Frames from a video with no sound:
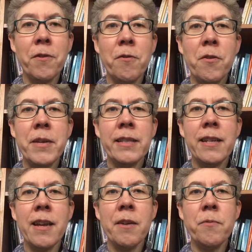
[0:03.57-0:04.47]
Fiona
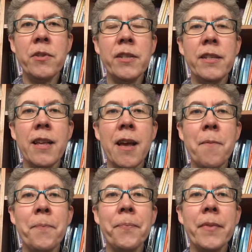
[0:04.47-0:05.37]
Lewis and I was
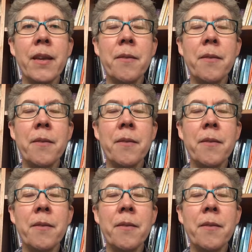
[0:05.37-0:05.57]
um,